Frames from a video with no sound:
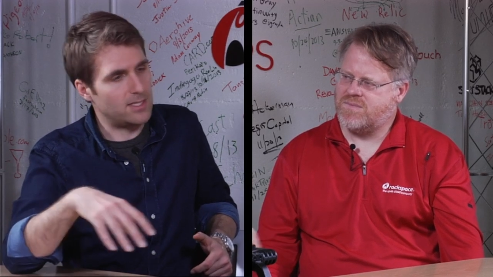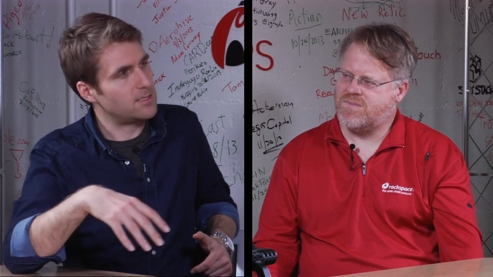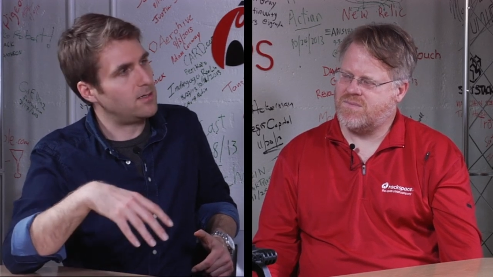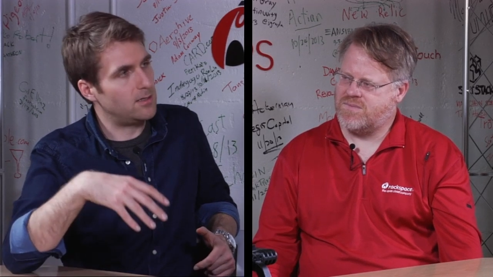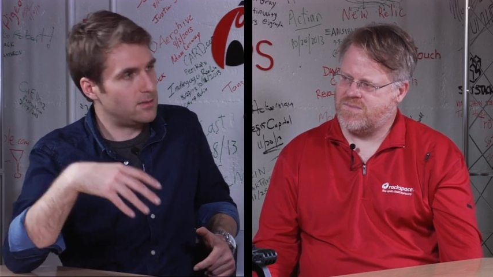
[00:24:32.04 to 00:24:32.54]
Speaker 1: that's
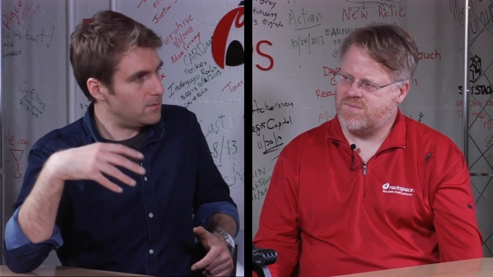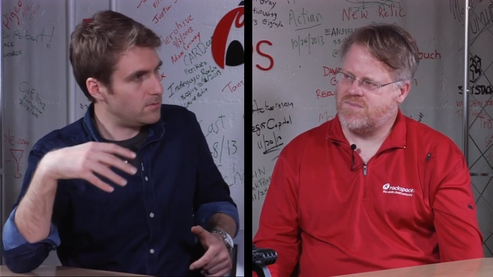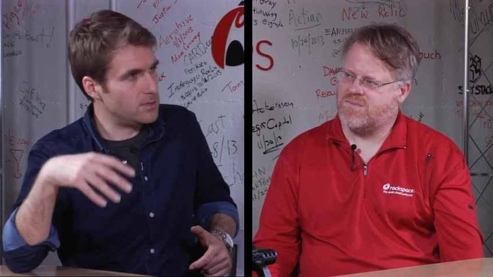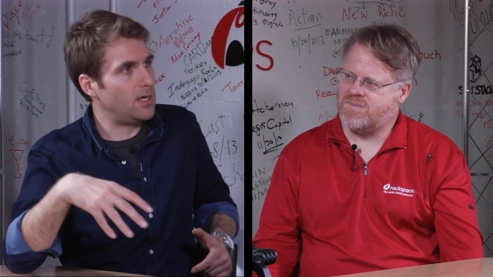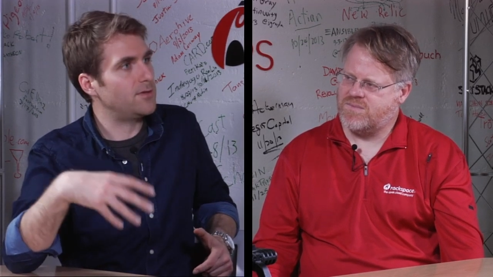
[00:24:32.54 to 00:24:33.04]
going to
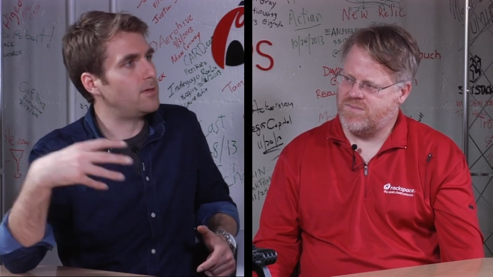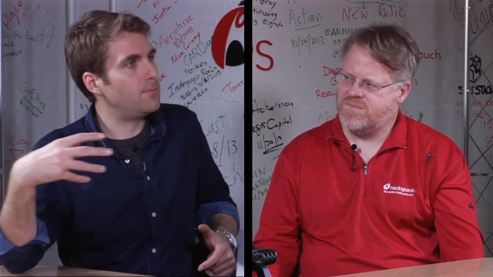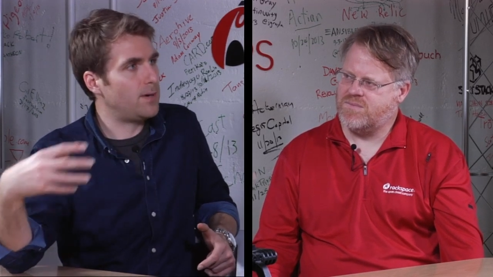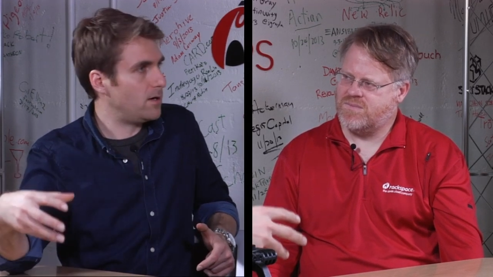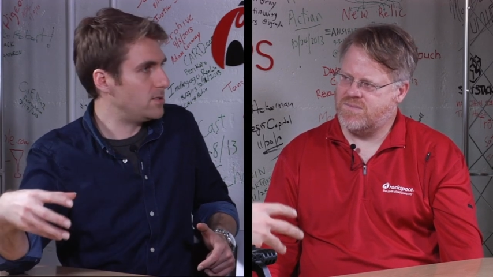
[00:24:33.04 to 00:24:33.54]
result in
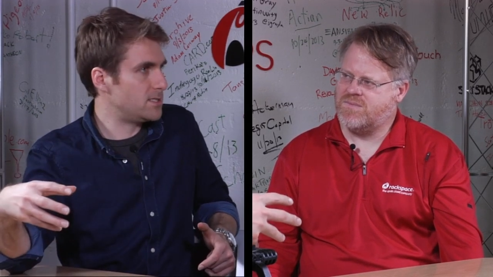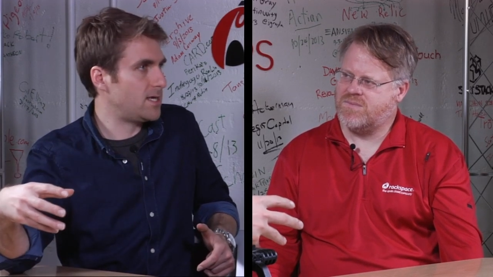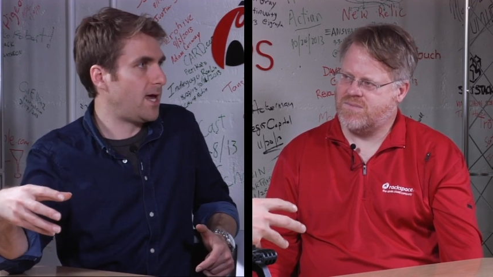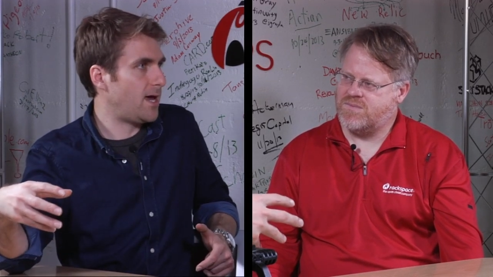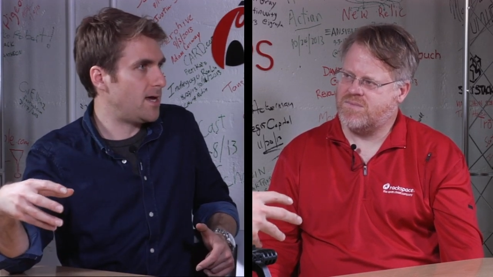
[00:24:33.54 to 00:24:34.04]
better
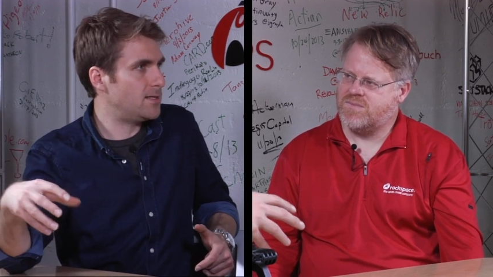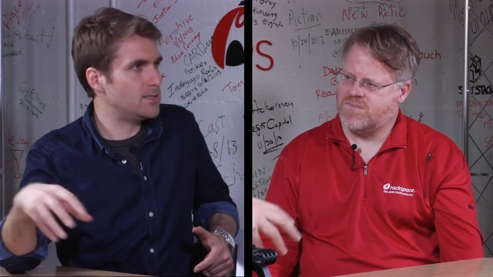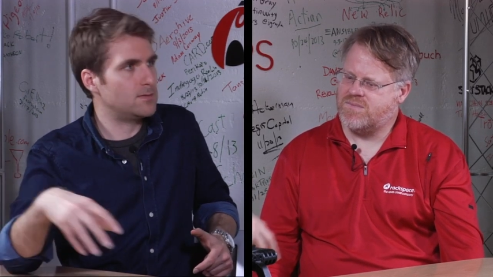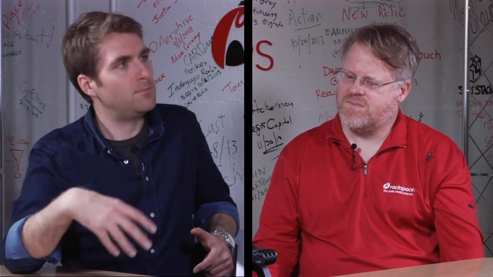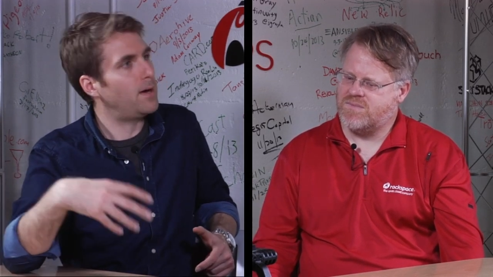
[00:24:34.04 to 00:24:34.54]

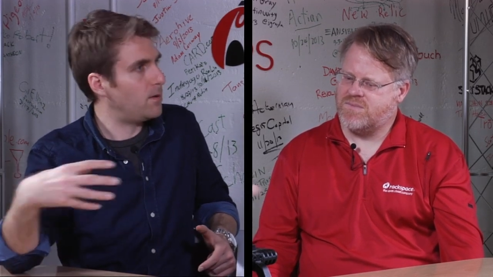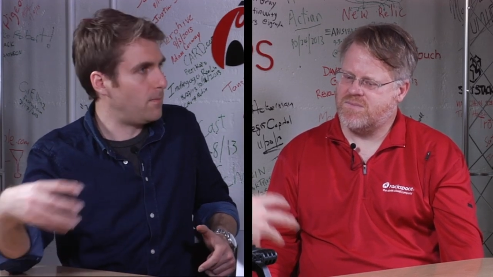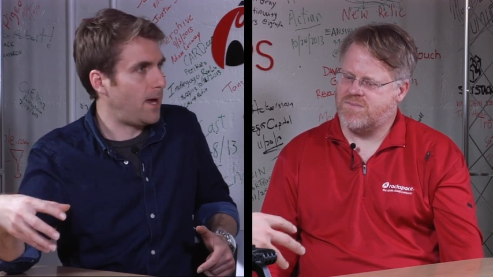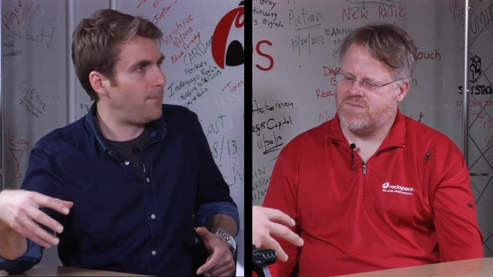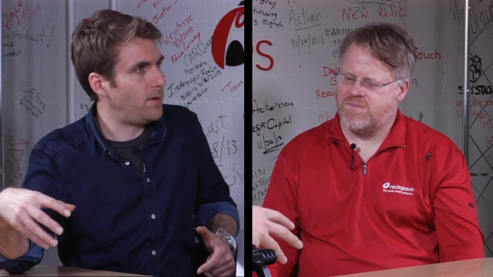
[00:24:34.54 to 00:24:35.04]
scans, better
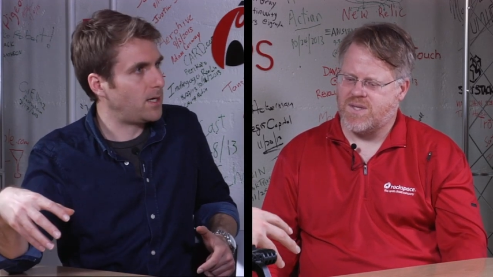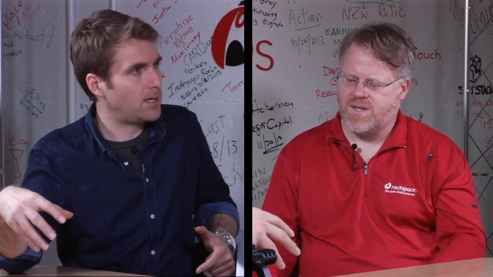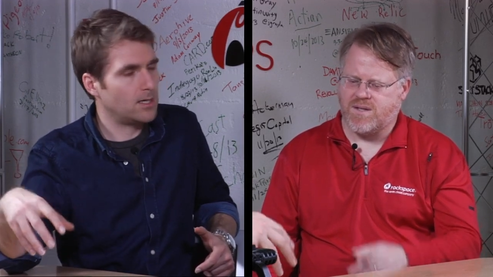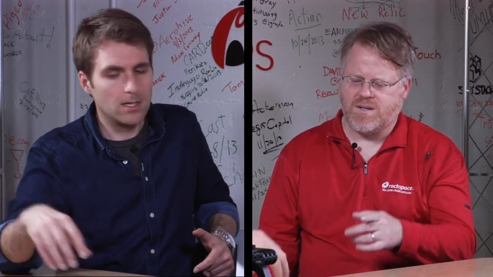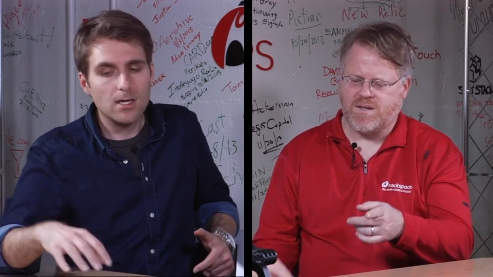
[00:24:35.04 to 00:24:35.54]
mapping.
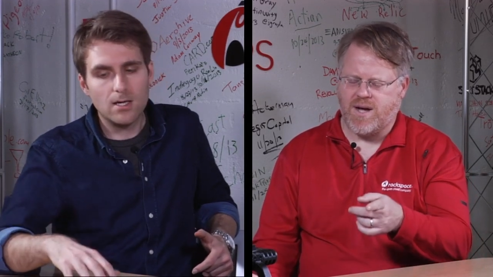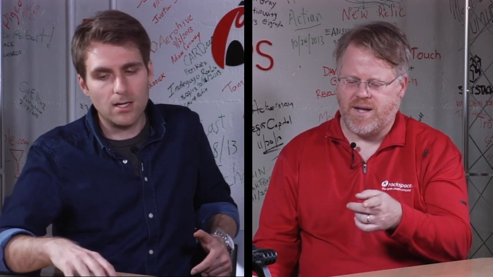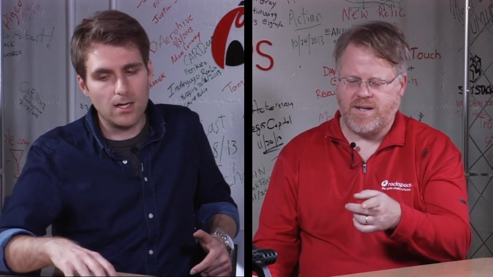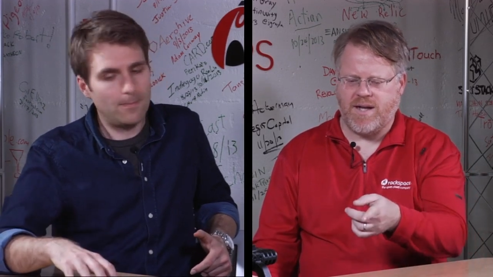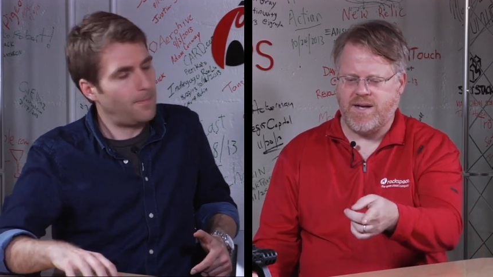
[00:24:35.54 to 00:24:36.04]
Speaker 2: I,
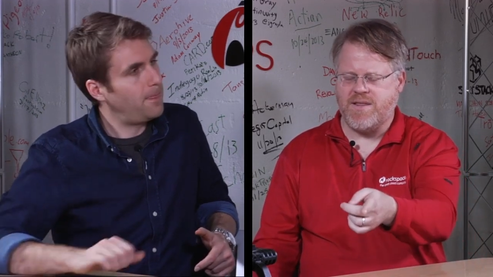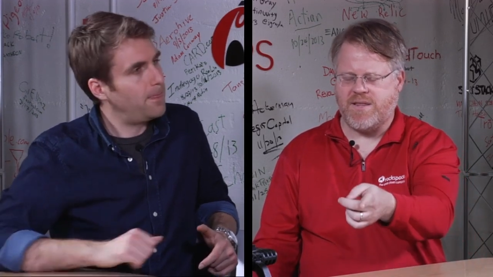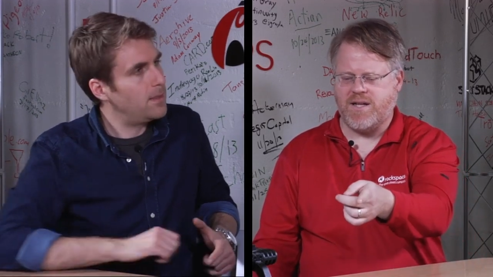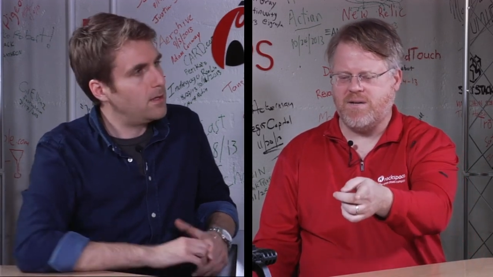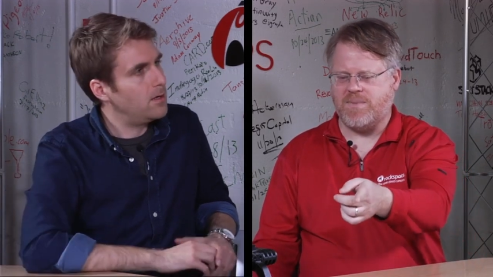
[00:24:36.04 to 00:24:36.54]
um, I didn't
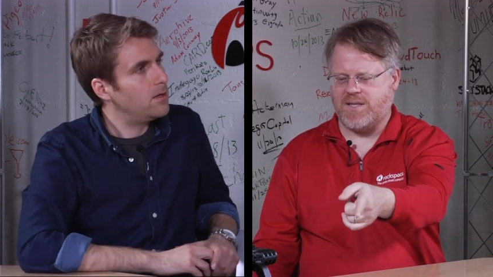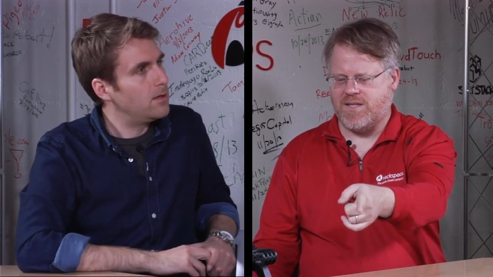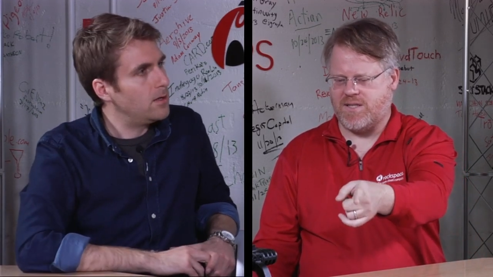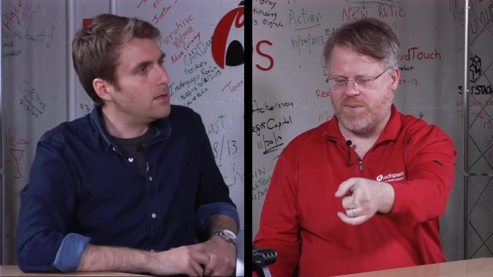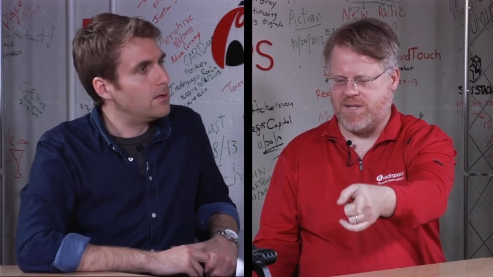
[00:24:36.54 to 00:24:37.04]
think about
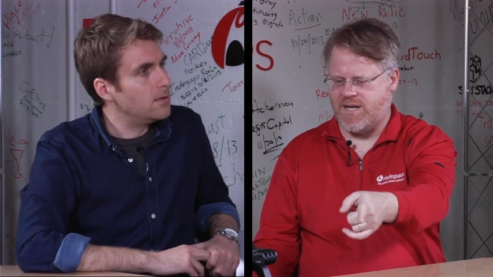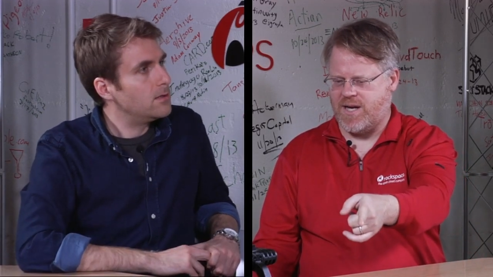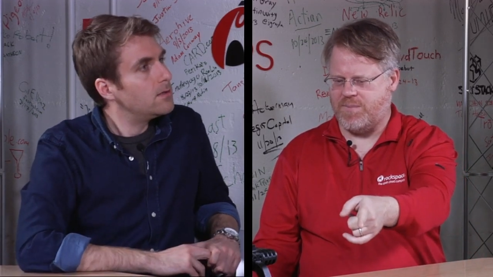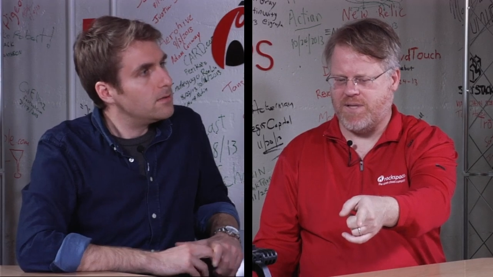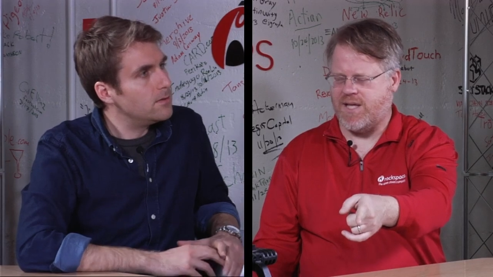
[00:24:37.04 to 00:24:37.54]
this, but can I
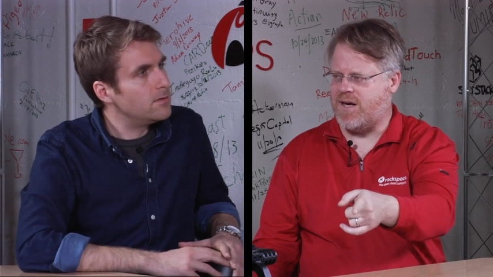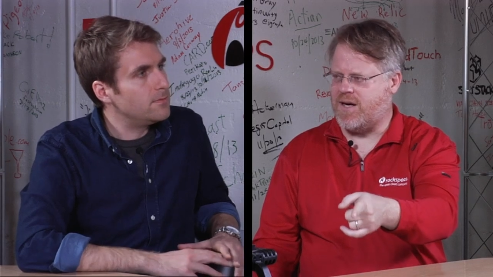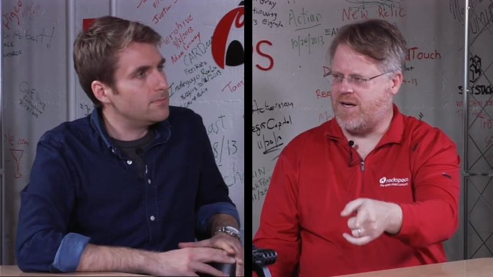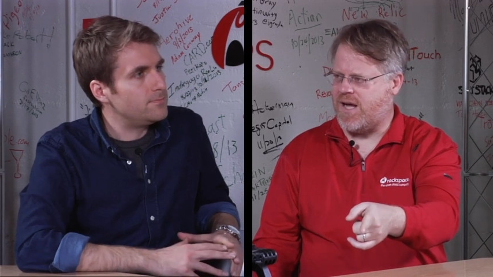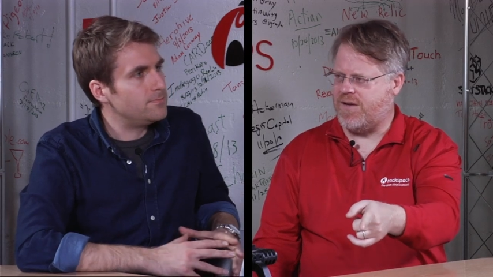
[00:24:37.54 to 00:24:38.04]
put that
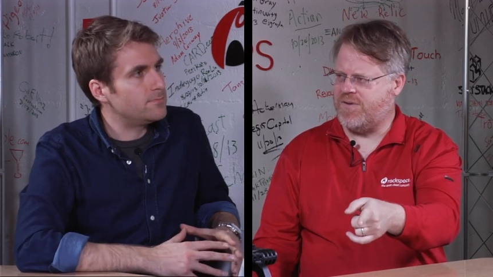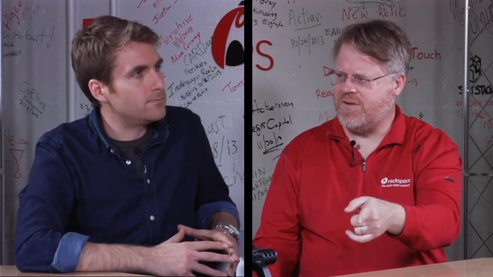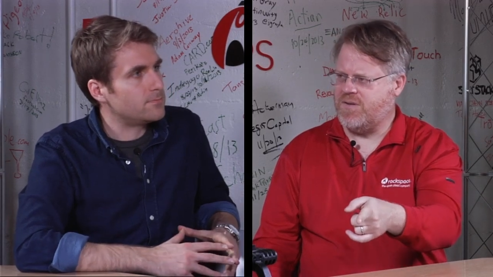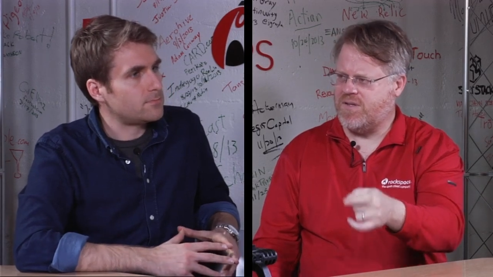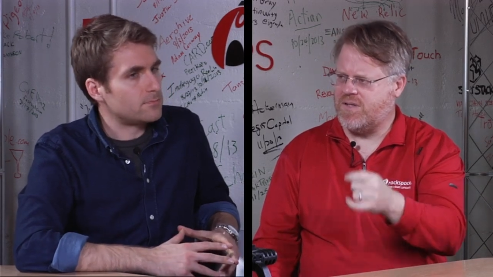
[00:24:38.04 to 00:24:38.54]
on an iPhone?